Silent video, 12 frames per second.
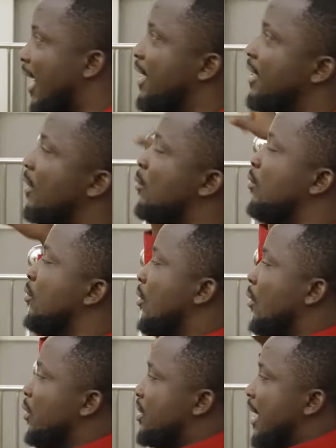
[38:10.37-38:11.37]
Oga Diego,
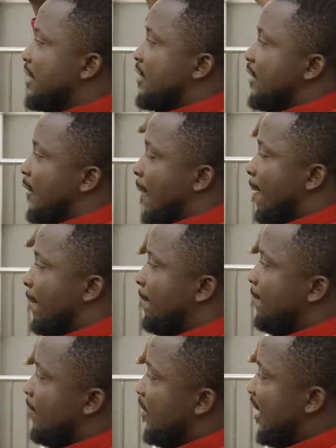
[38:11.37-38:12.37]
we shall see. You
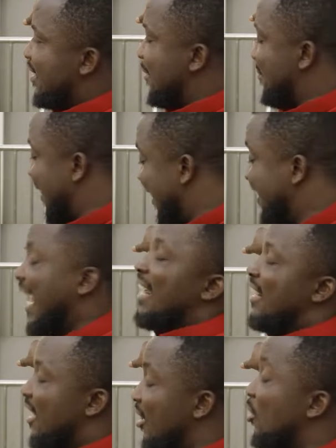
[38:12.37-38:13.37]
know, some nail
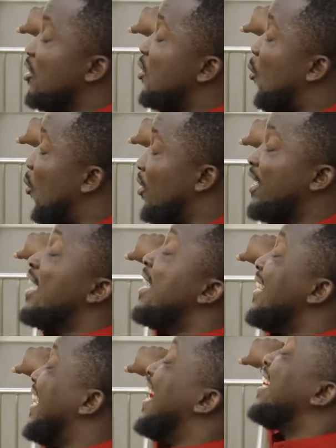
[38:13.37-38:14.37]
down. Let go, cause the corona
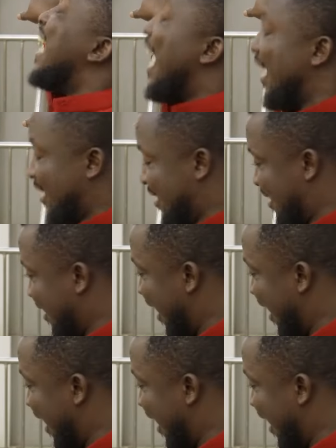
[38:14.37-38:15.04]
nail down.